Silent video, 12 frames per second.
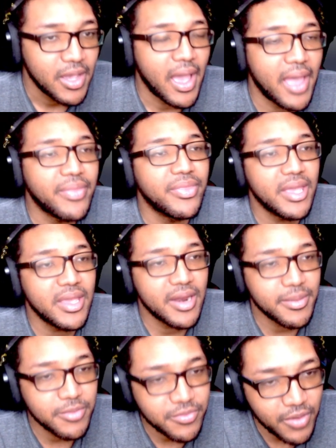And then I
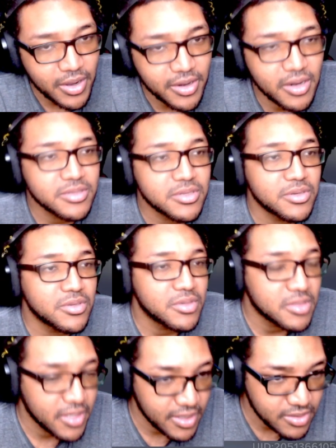move on and I'll start doing
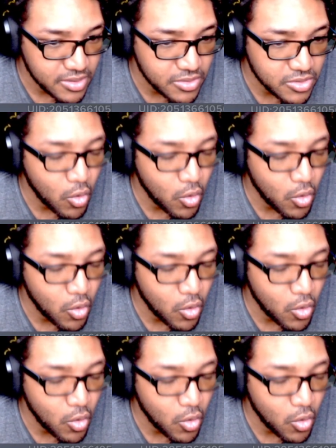Tan2s.